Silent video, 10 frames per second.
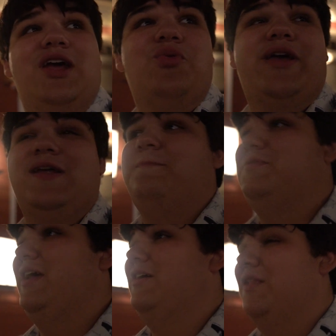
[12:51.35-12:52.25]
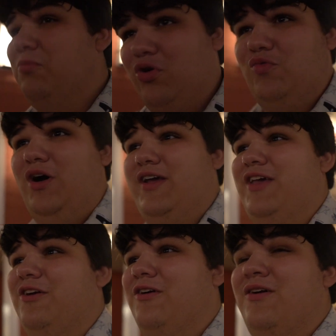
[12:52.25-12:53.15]
quick update on the Boardwalk
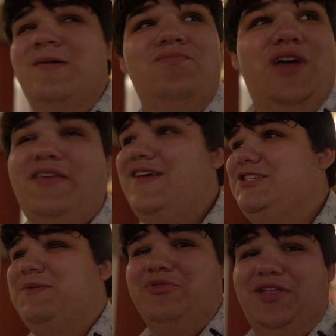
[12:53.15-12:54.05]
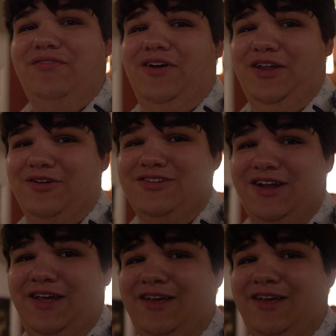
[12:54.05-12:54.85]
here. I think it's been really fun here tonight.